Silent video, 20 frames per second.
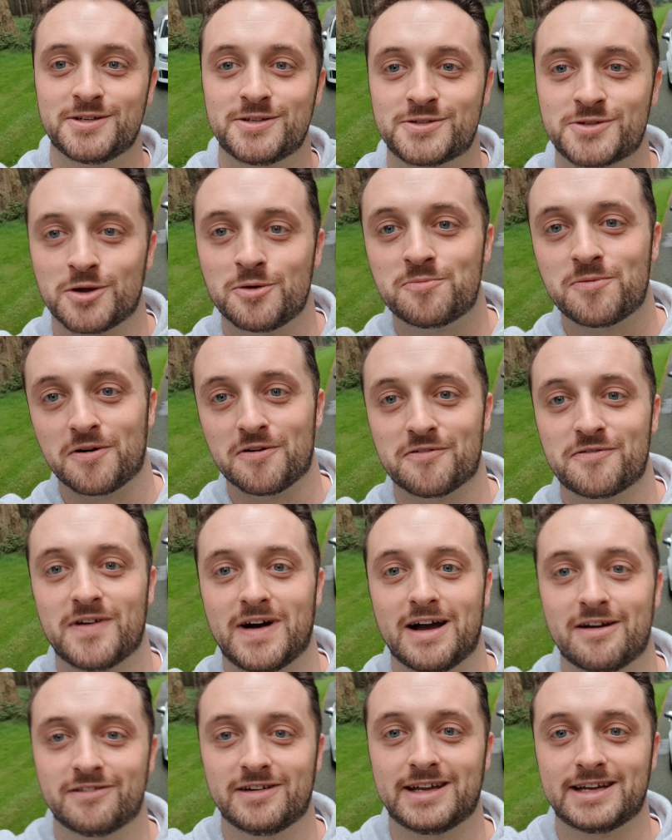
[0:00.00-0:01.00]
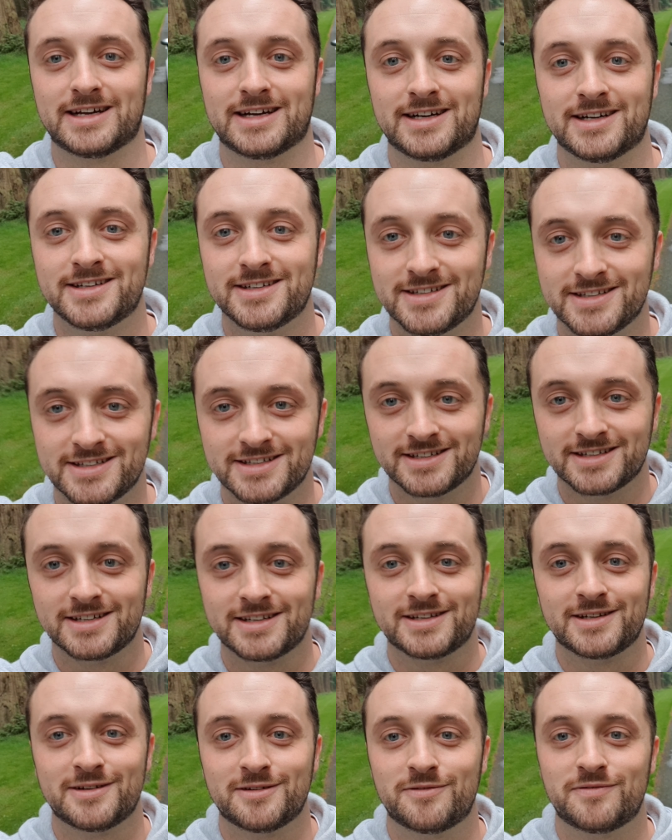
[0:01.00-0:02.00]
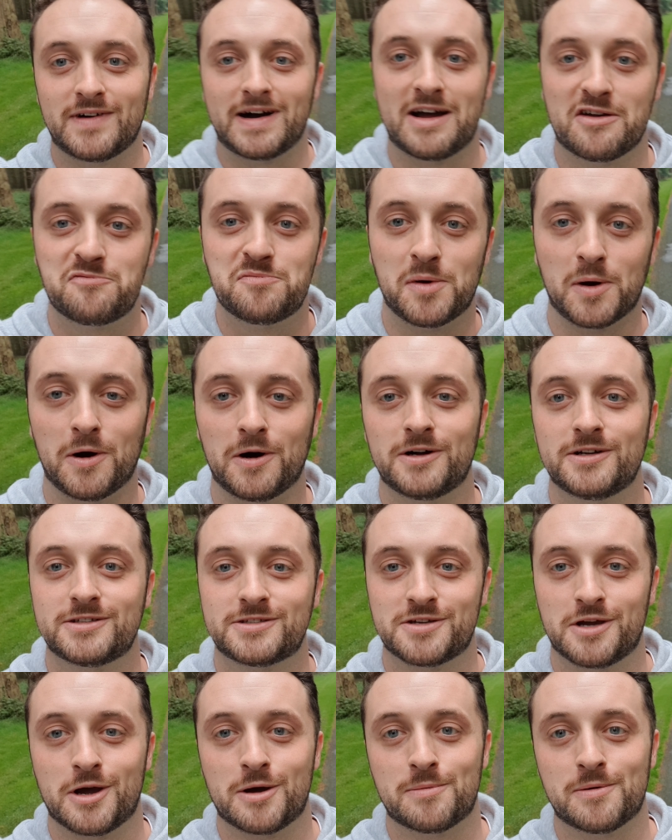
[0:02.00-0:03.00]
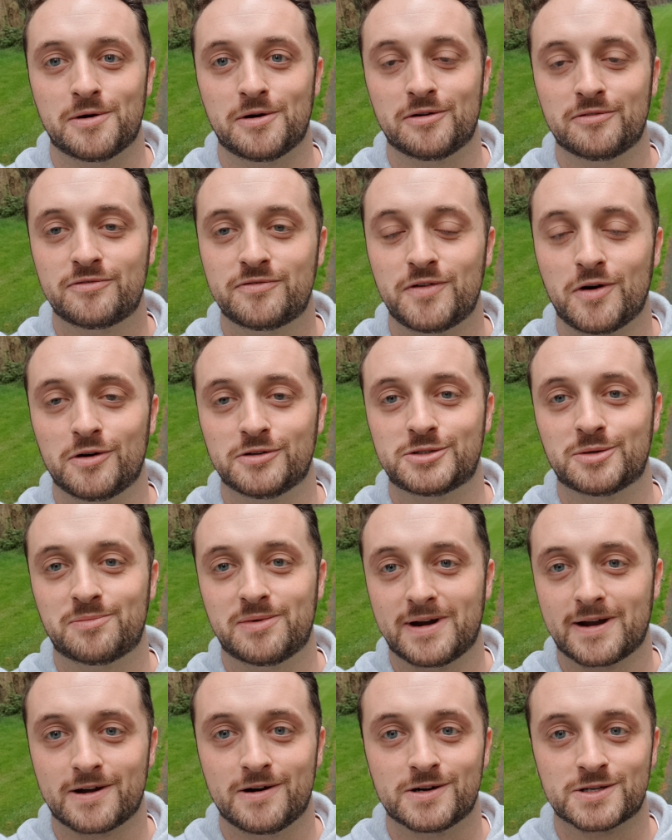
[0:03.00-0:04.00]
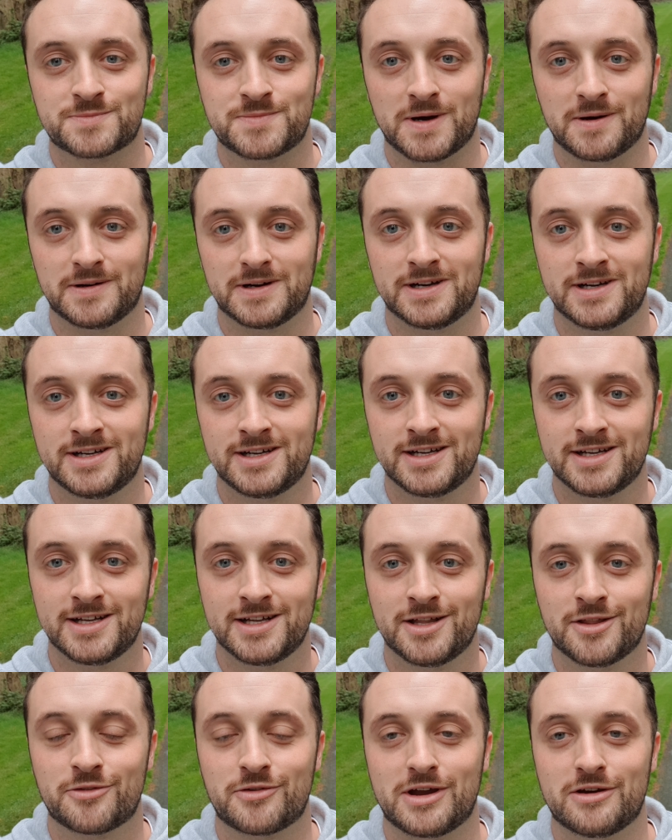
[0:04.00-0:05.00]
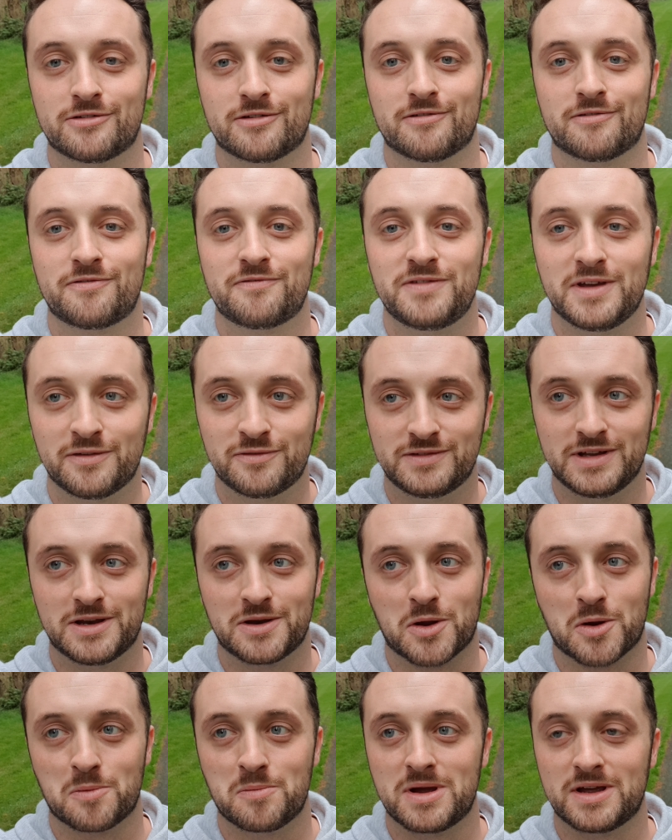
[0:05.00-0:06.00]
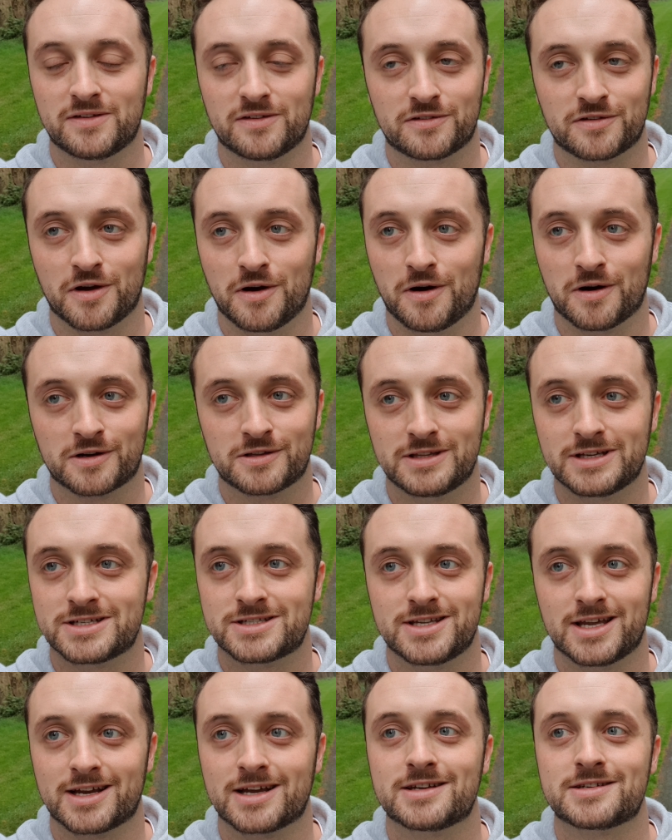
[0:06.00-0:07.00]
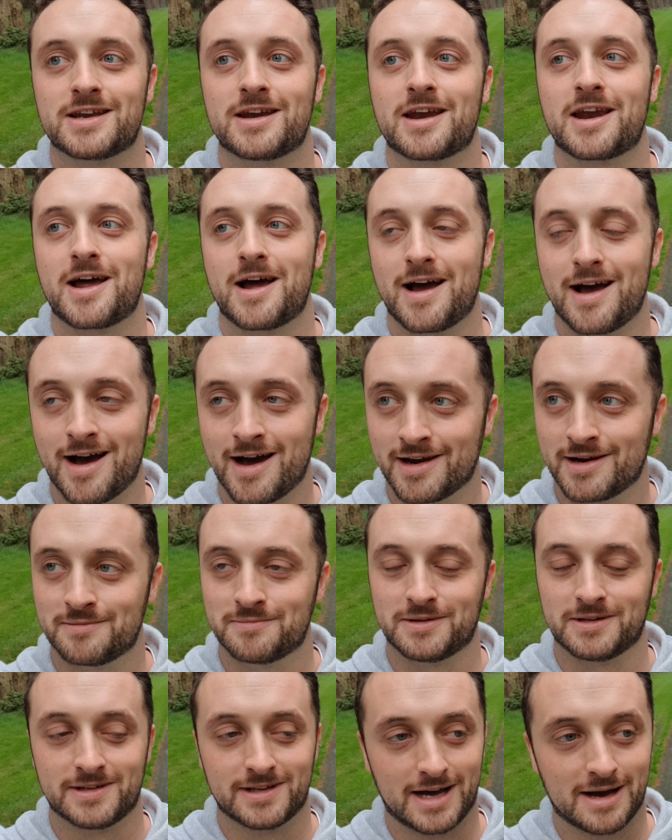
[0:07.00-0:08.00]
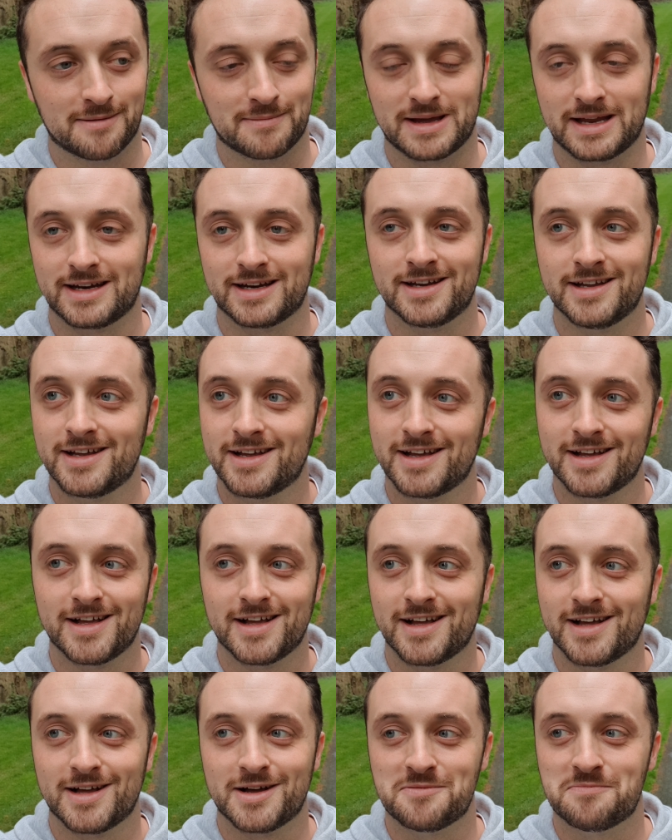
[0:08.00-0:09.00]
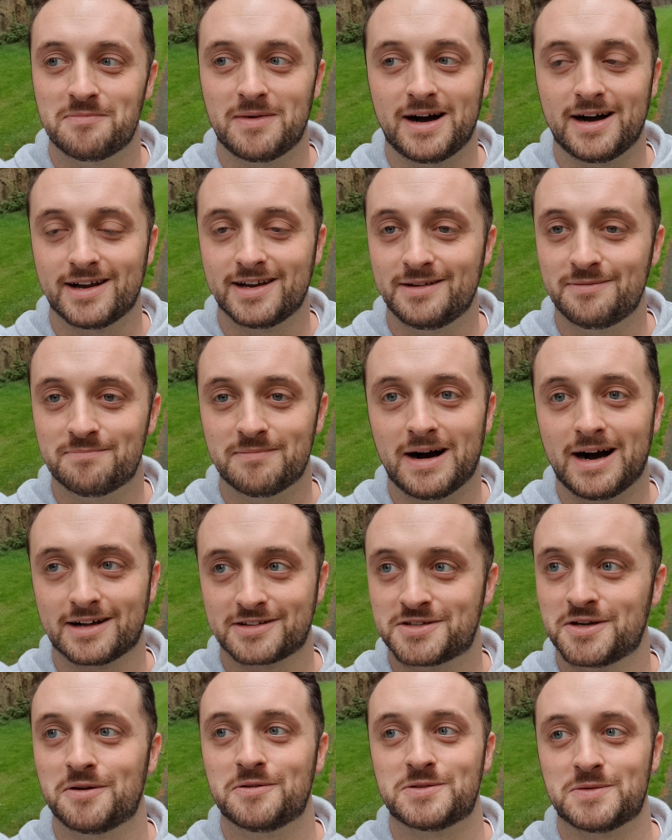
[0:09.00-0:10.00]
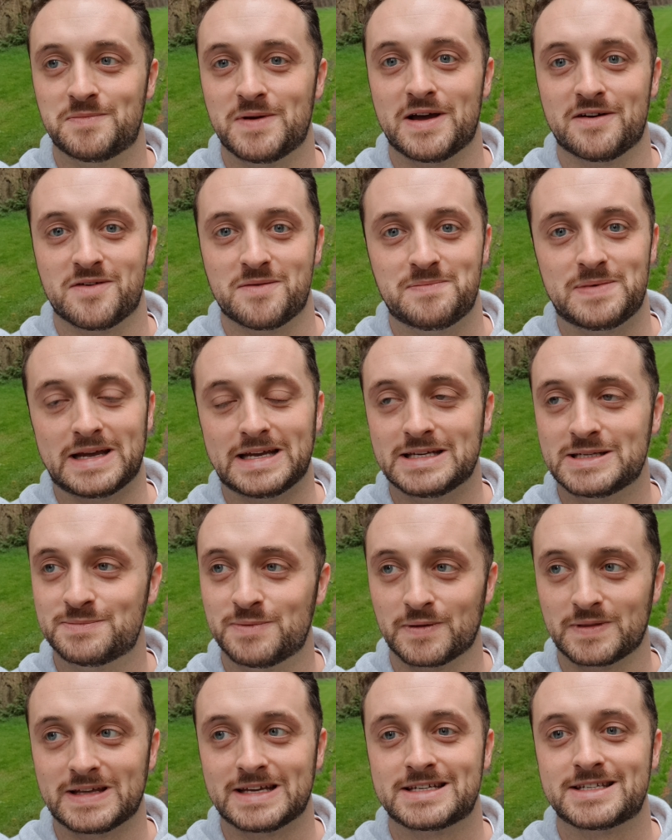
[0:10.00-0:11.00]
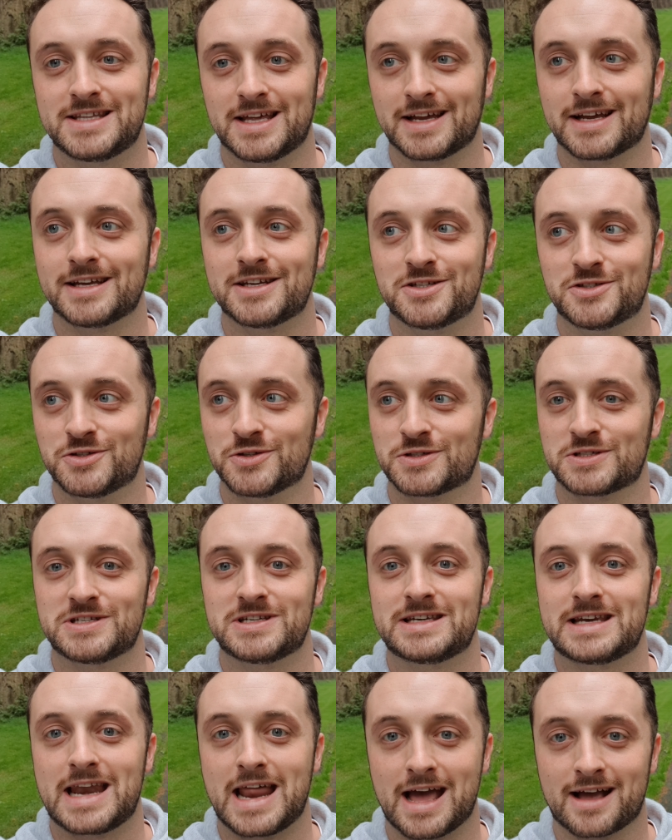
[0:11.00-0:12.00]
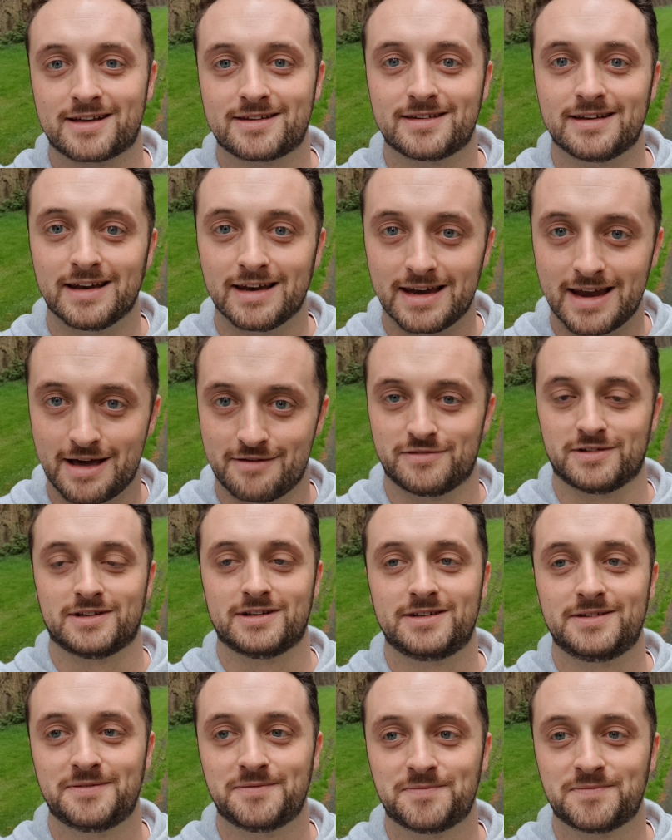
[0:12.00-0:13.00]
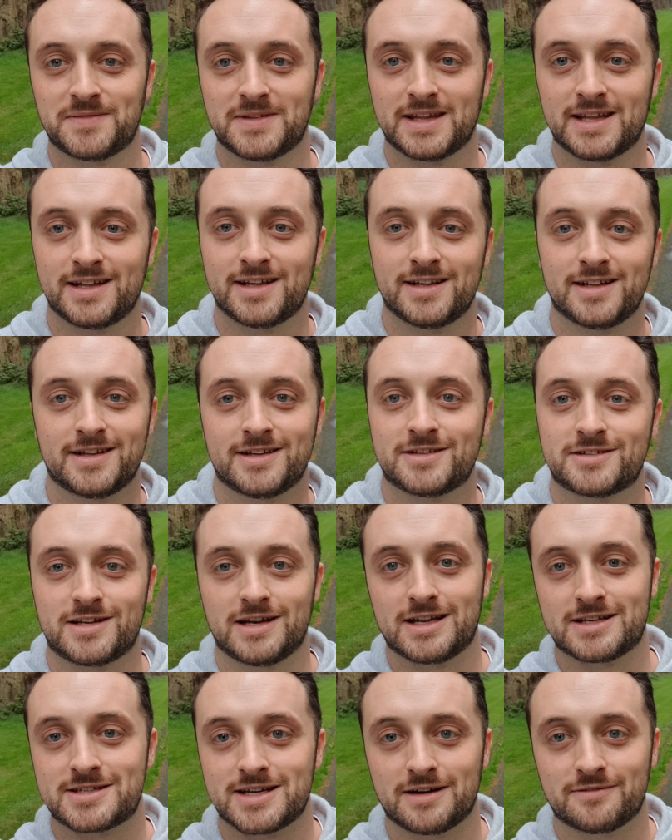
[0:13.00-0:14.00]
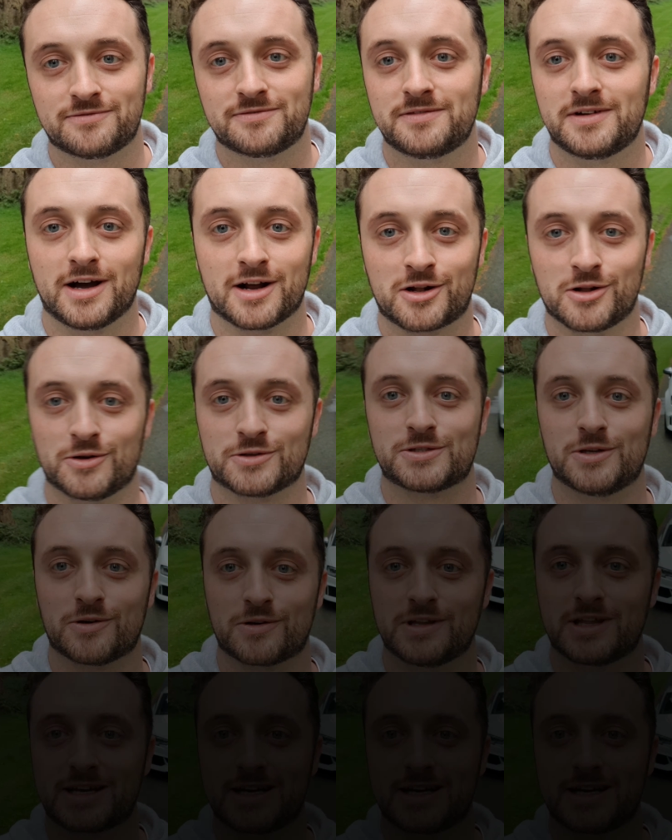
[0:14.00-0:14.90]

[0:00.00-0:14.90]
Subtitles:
2.5 litre, 5-pot turbo, 400 brake horsepower, 350 newton meters of torque. This thing is an animal. I mean, my Mark II is a bit of a beast, but this thing is just next level. So let's have a closer look at the